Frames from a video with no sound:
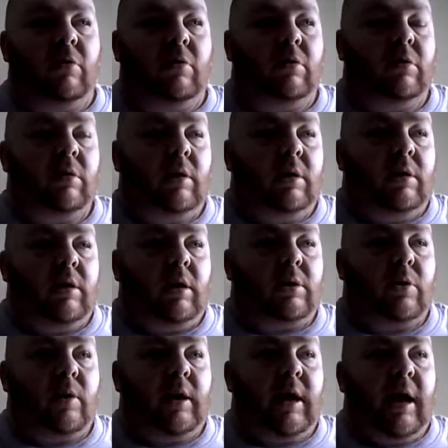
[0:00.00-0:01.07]
or a
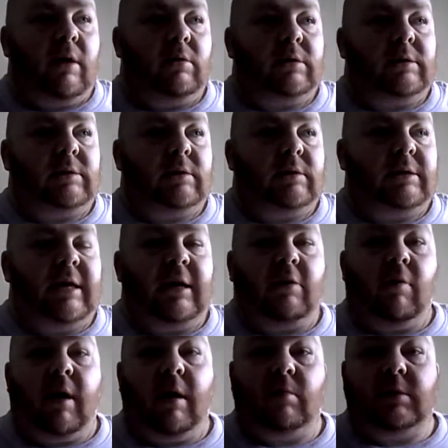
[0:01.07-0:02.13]
twenty ounce
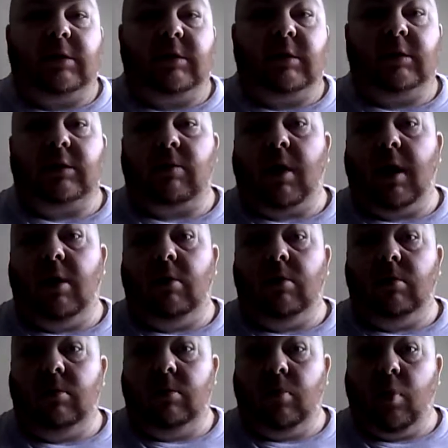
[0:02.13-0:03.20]
Seagrams ginger ale
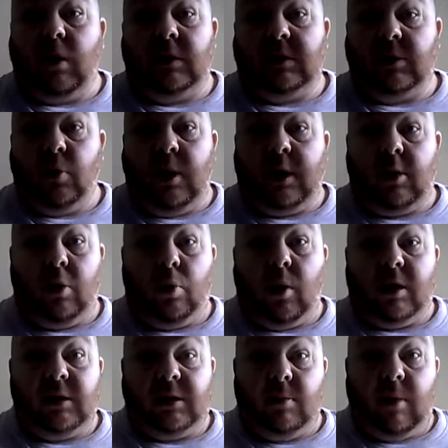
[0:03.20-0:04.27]
once a week or
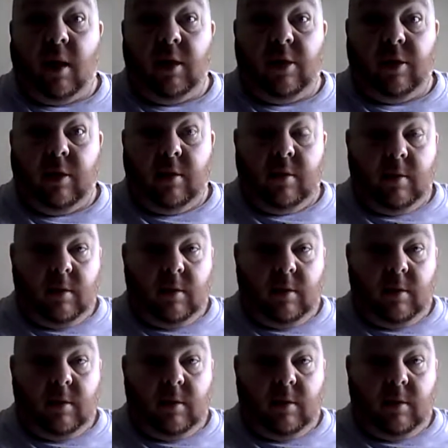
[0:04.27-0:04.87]
once a month.